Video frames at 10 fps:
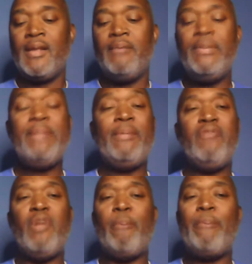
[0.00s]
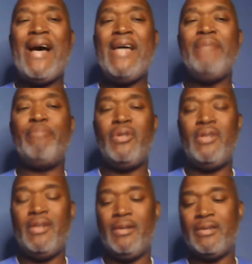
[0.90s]
People, it were pipe
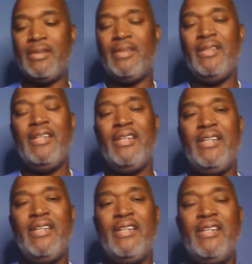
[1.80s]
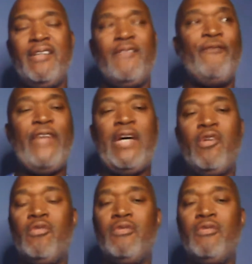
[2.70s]
bombs found.